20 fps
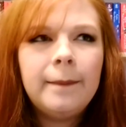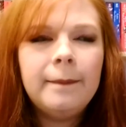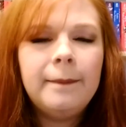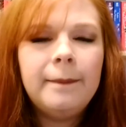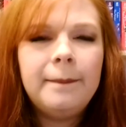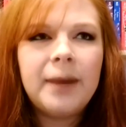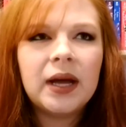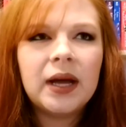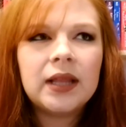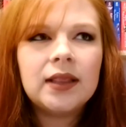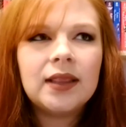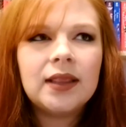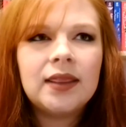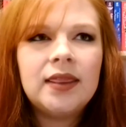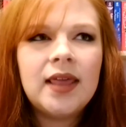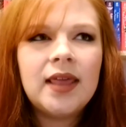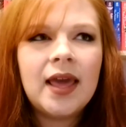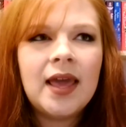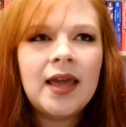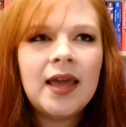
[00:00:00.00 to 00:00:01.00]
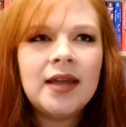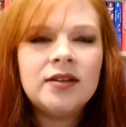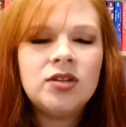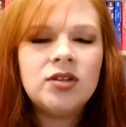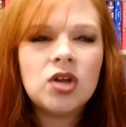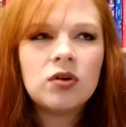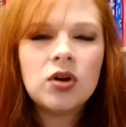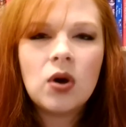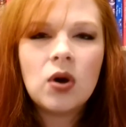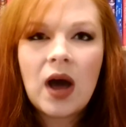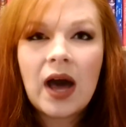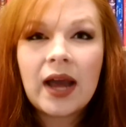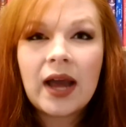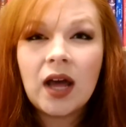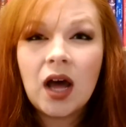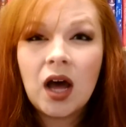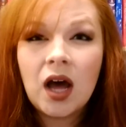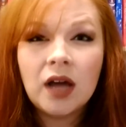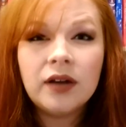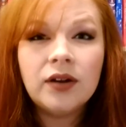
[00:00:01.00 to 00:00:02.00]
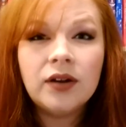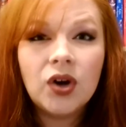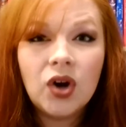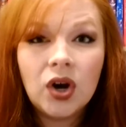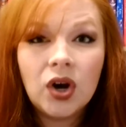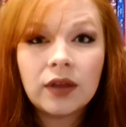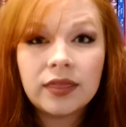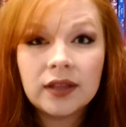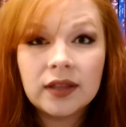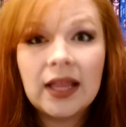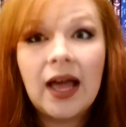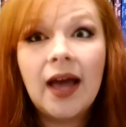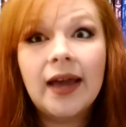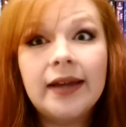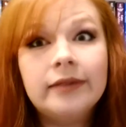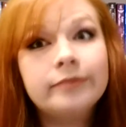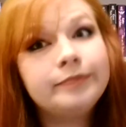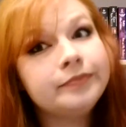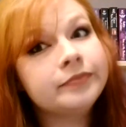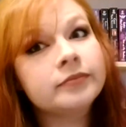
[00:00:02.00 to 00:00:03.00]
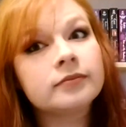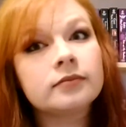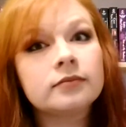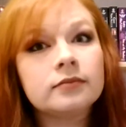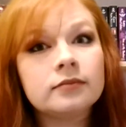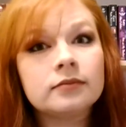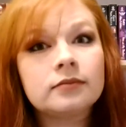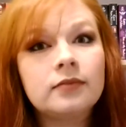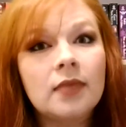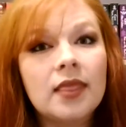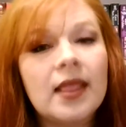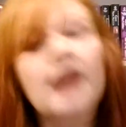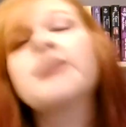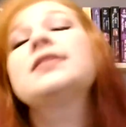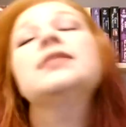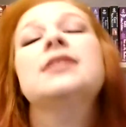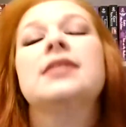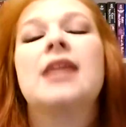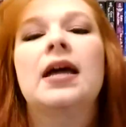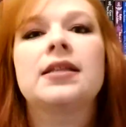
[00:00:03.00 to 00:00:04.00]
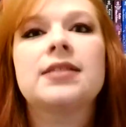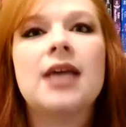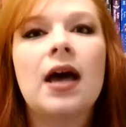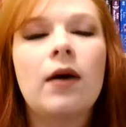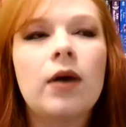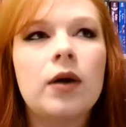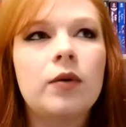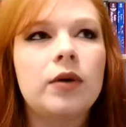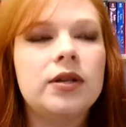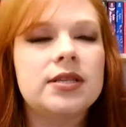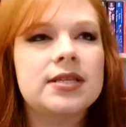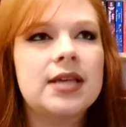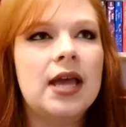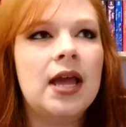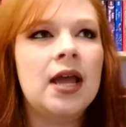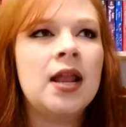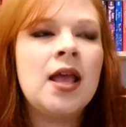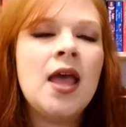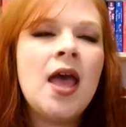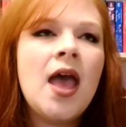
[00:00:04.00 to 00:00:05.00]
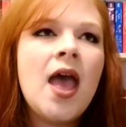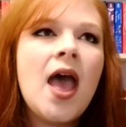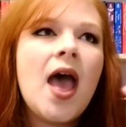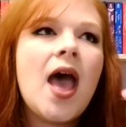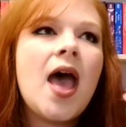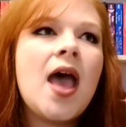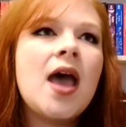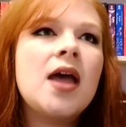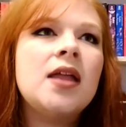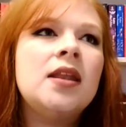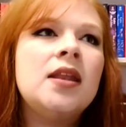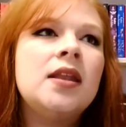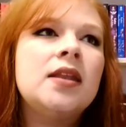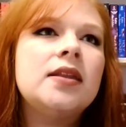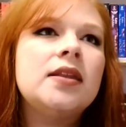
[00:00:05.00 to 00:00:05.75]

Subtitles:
but they don't know how to unhook the line. That's how I would say it. And